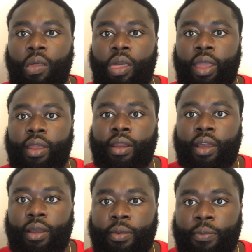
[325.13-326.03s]
And
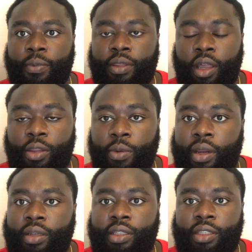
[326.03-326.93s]
um, with all the
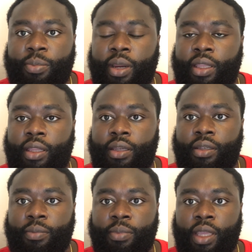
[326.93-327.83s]
records he's
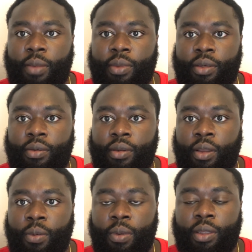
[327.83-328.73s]
breaking, becoming
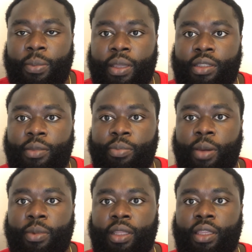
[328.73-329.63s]
one of the best in
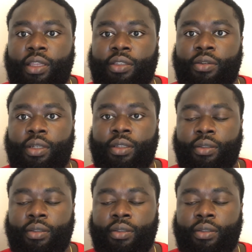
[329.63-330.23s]
Premier League history.